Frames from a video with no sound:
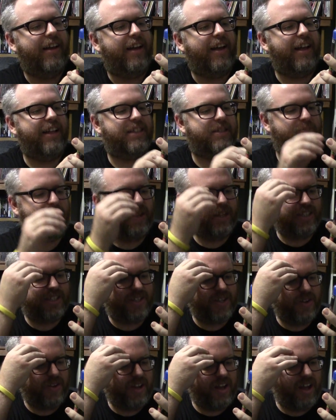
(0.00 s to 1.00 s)
It's been
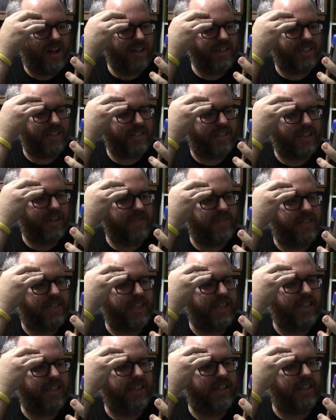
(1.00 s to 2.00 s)
so long since I've
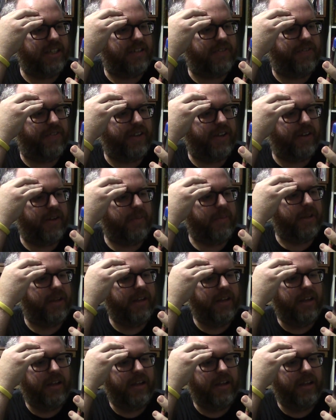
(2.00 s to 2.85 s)
seen this film.